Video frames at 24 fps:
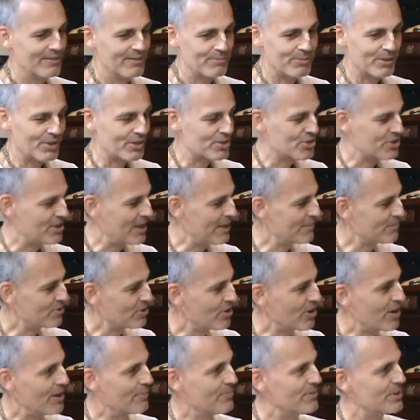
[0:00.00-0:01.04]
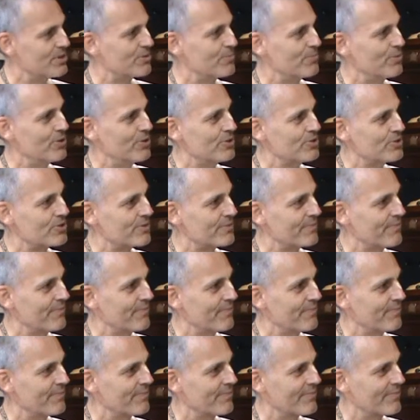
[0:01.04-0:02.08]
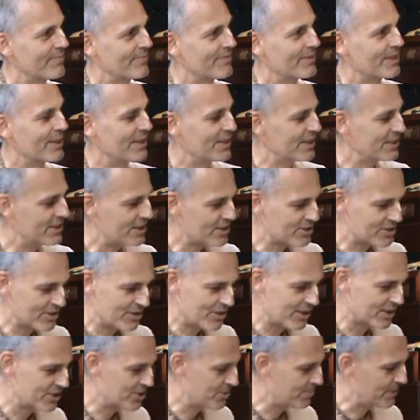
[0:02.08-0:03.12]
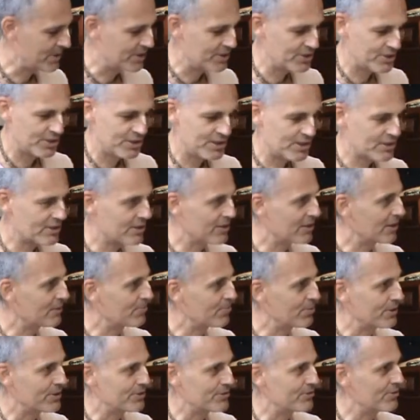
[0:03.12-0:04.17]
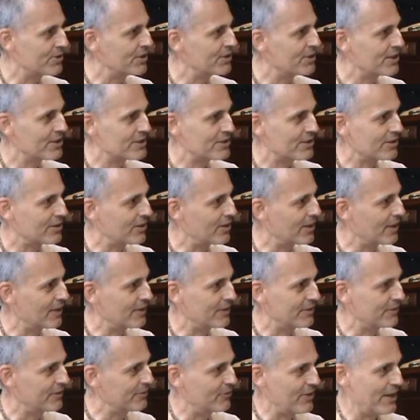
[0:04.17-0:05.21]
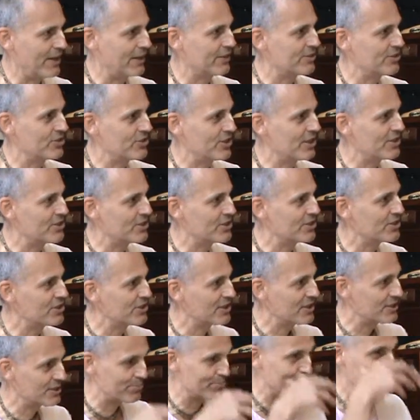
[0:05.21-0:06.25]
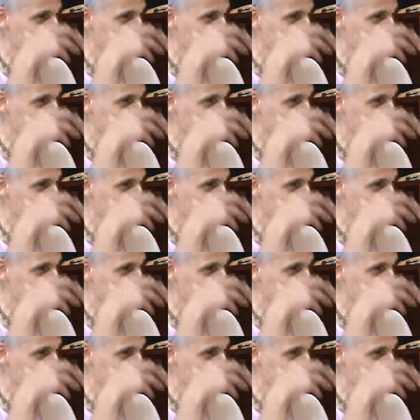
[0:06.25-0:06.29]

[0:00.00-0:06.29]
But at the same time, he's a person. And he doesn't like spinach, he doesn't like beetroot, he doesn't like frankincense, incense